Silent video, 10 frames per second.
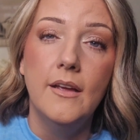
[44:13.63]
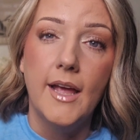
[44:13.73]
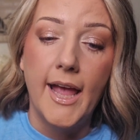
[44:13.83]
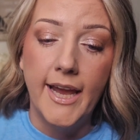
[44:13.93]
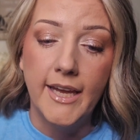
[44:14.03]

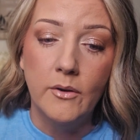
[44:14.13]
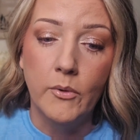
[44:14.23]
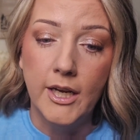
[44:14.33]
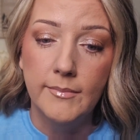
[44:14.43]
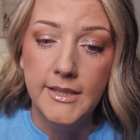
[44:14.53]
a
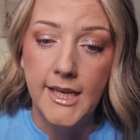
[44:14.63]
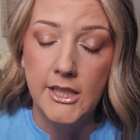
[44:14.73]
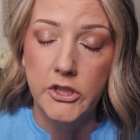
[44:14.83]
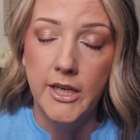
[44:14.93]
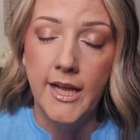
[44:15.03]

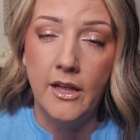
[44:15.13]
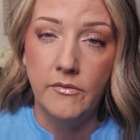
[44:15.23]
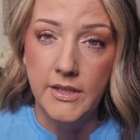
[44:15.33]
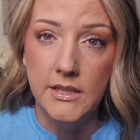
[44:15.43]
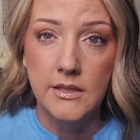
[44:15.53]
recommendation out of
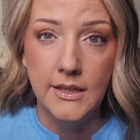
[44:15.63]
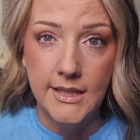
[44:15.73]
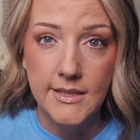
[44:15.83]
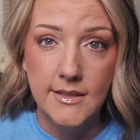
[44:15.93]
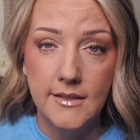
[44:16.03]
this
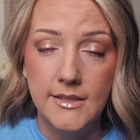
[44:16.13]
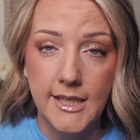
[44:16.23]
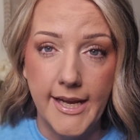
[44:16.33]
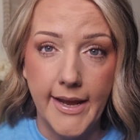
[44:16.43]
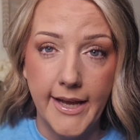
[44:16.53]
list
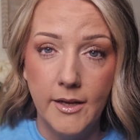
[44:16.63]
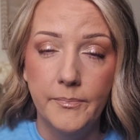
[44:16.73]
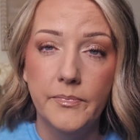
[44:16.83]
today,